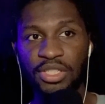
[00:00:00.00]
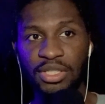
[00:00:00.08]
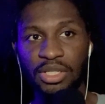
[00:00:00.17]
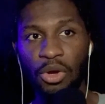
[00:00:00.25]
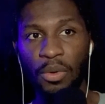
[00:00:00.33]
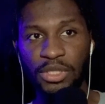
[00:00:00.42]

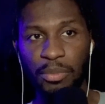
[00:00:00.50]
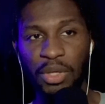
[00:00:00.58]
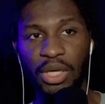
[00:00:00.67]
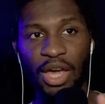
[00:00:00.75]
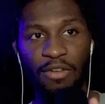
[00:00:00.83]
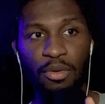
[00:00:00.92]
This is
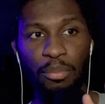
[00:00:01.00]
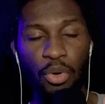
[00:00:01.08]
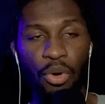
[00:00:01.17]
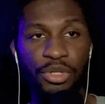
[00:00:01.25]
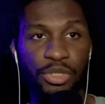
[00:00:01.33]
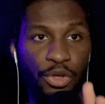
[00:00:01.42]
going to be
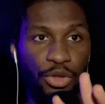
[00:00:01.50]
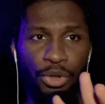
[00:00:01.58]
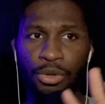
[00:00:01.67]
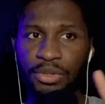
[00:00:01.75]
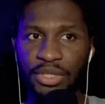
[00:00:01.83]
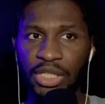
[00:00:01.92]
Kevin
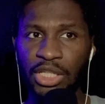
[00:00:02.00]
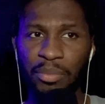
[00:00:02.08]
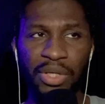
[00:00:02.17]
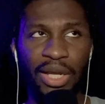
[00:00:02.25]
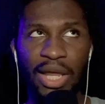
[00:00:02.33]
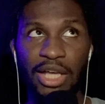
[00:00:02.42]
Porter's
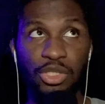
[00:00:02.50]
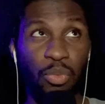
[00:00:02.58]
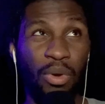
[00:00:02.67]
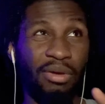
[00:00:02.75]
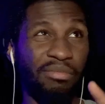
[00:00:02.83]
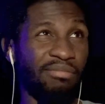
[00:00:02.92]
third team in the
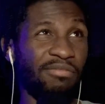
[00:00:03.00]
last,